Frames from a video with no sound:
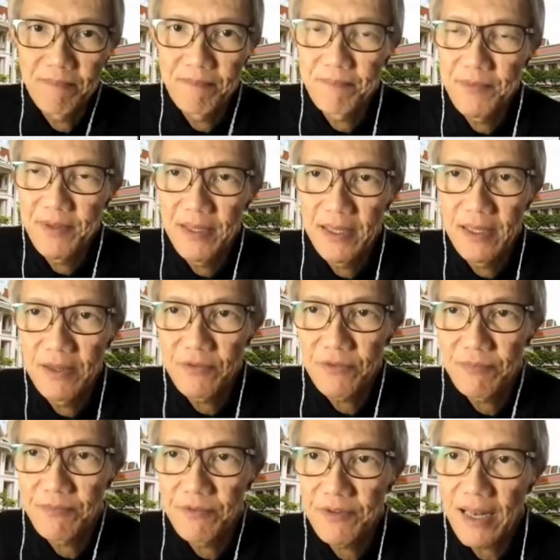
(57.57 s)
the
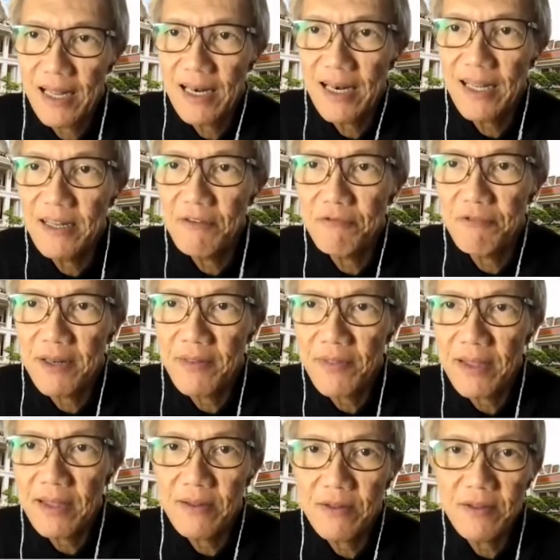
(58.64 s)
slightly different
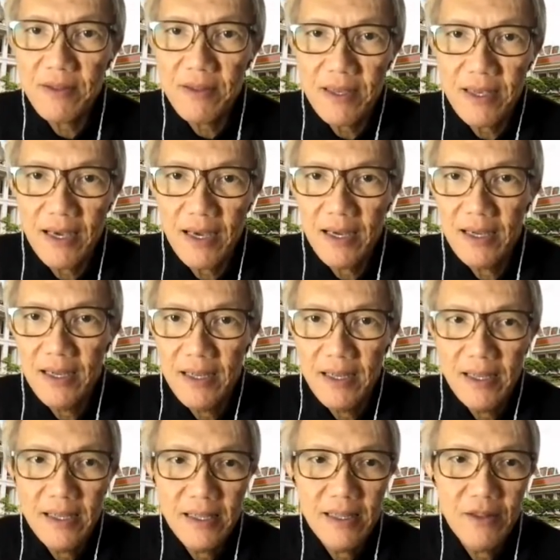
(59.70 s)
things here
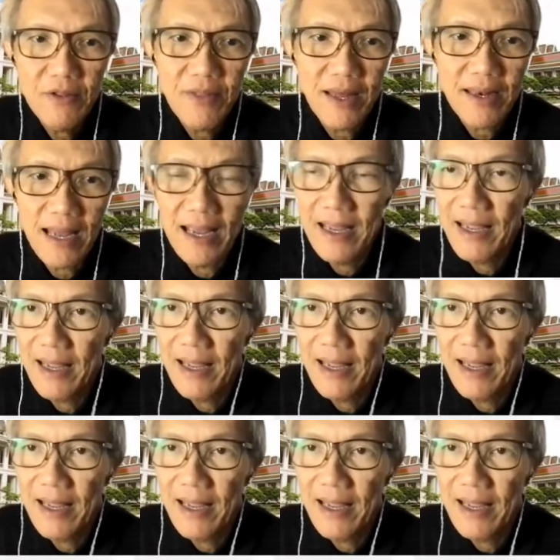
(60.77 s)
is that I